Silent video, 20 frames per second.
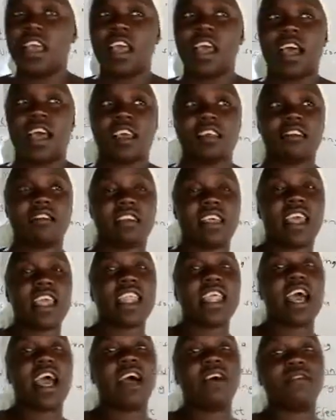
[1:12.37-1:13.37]
I said
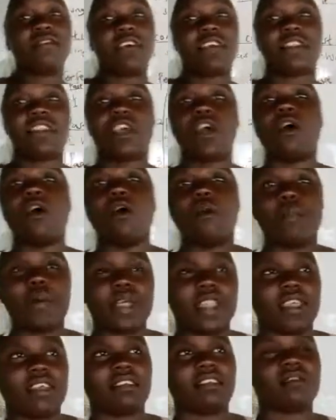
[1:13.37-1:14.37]
after the
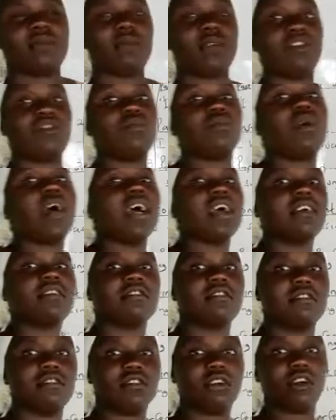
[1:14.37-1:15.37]
opening speech marks,
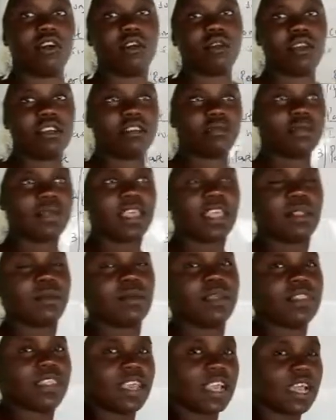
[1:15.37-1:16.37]
you always begin
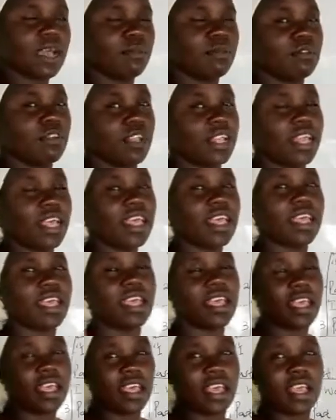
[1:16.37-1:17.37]
with a capital
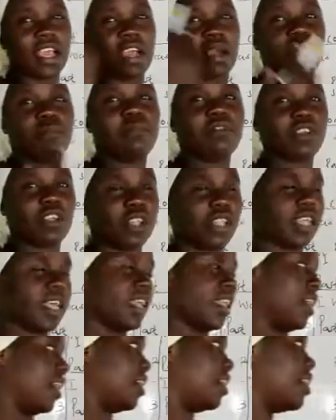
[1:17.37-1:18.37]
letter.